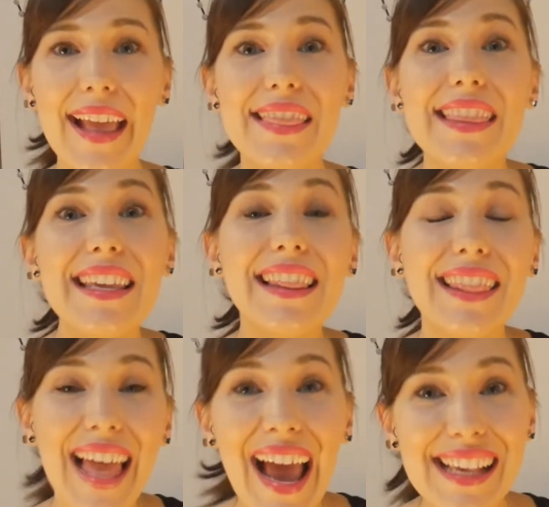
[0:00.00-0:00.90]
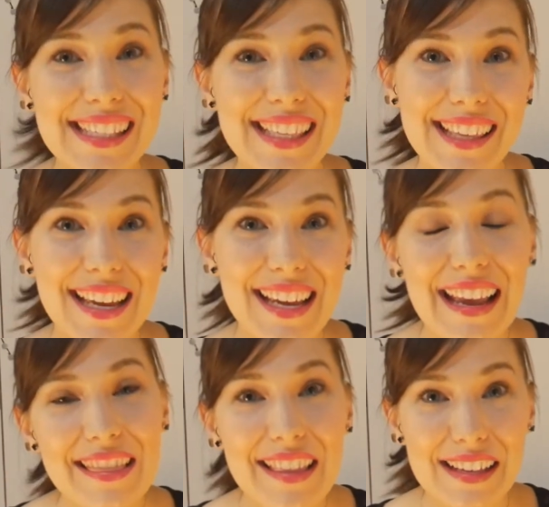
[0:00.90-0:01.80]
And the last thing
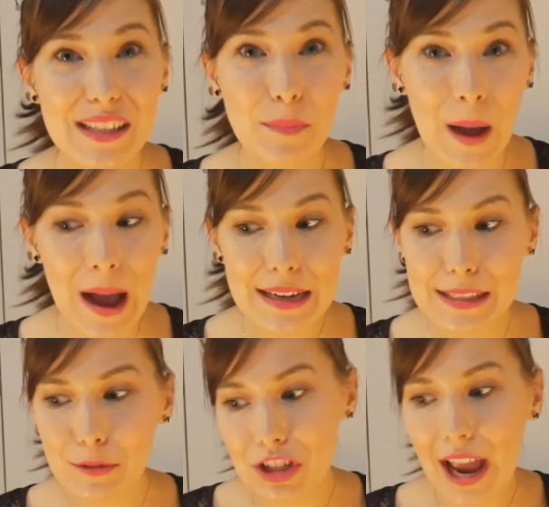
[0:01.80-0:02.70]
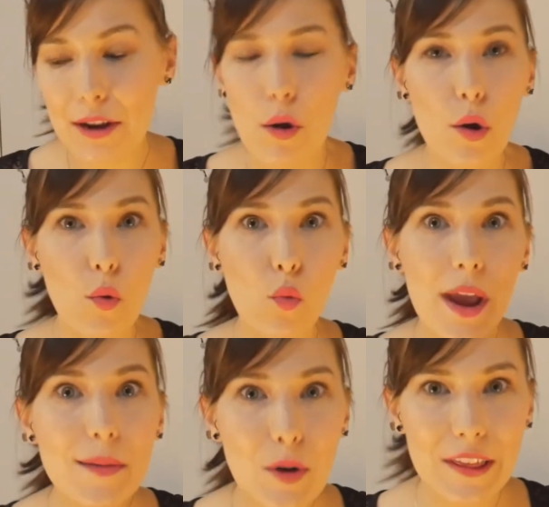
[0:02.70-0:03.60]
in this box, which had
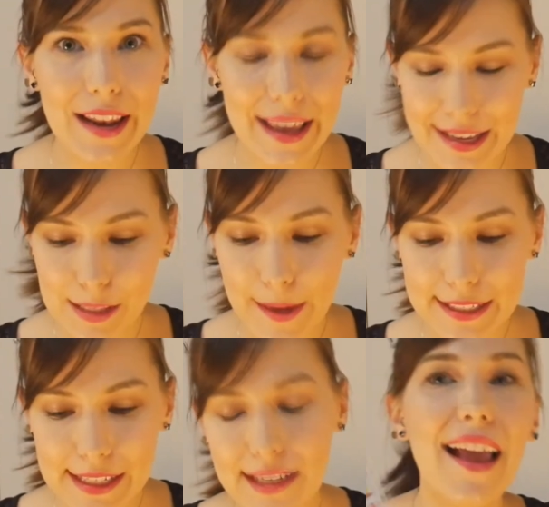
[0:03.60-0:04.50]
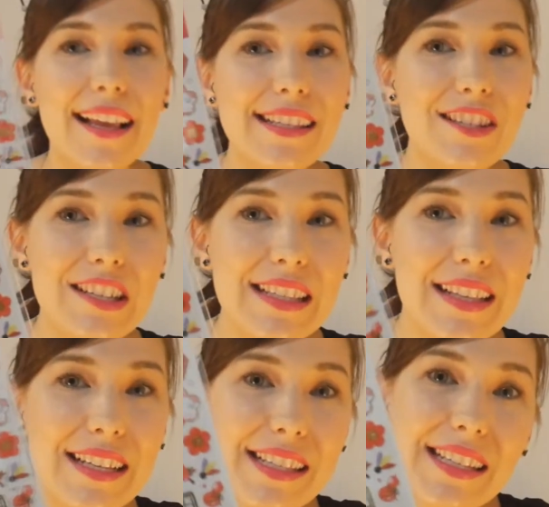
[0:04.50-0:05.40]
way more than I expected, is just
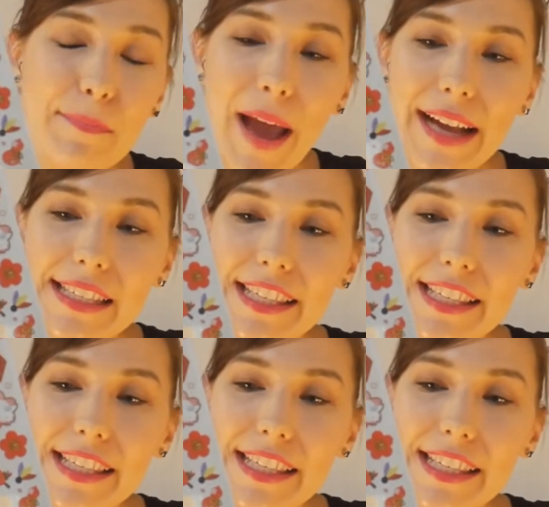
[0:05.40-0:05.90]
this pack of